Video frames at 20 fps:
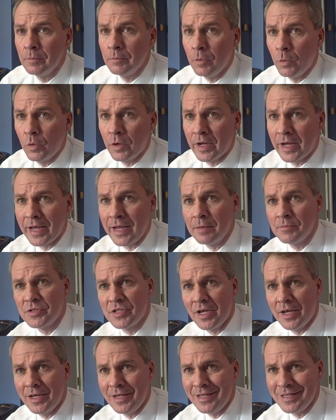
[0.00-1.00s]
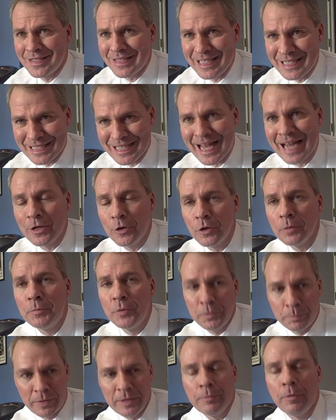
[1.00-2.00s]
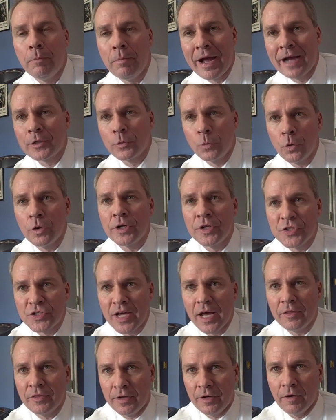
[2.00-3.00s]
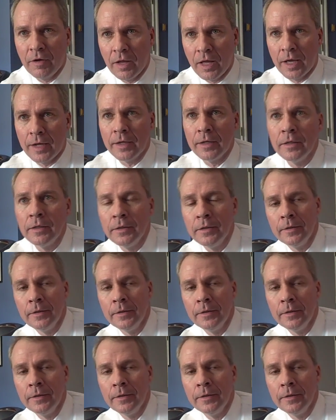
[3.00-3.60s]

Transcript: But what I am saying is that going to put people back to work in South Carolina?